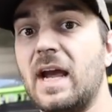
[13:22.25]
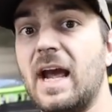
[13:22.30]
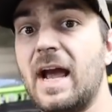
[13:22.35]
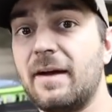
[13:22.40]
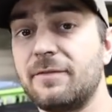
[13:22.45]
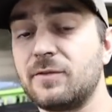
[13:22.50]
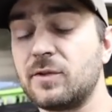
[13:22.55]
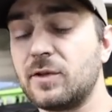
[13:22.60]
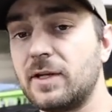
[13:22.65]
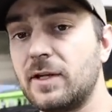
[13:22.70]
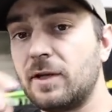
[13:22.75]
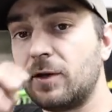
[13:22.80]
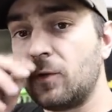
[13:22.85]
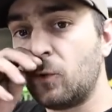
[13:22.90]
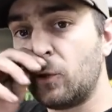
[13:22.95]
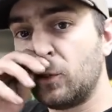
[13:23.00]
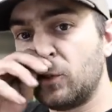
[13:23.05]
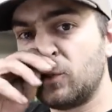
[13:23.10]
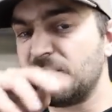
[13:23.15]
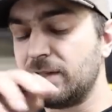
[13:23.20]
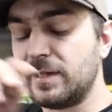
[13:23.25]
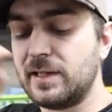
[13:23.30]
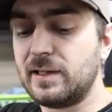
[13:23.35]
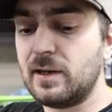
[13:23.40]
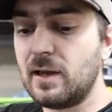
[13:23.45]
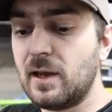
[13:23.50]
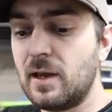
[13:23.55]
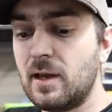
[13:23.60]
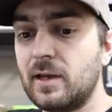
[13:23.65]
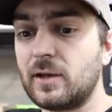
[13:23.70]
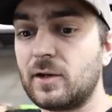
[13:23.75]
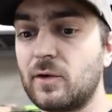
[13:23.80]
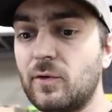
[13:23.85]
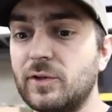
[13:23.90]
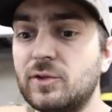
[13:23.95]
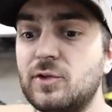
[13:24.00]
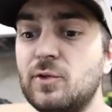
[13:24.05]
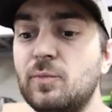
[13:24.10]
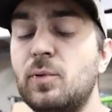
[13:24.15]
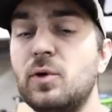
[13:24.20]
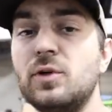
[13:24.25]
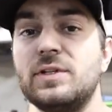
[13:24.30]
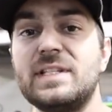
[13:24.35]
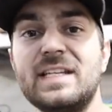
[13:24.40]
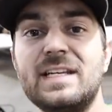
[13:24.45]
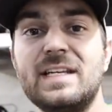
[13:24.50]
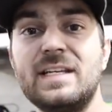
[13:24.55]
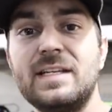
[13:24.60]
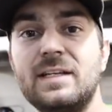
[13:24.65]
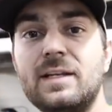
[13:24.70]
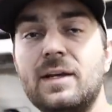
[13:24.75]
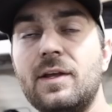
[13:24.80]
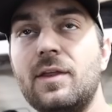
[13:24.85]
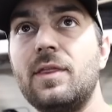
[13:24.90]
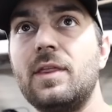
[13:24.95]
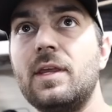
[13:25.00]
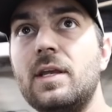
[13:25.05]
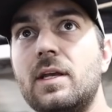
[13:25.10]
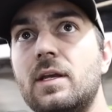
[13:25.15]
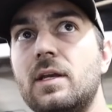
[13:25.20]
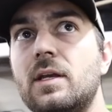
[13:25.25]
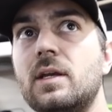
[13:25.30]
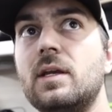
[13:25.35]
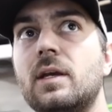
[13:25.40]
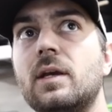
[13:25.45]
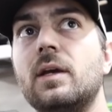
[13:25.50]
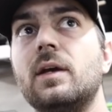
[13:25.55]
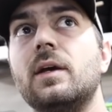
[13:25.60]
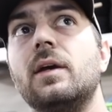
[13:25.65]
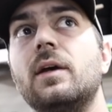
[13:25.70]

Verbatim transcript: After the gear oil's in, going to put in the,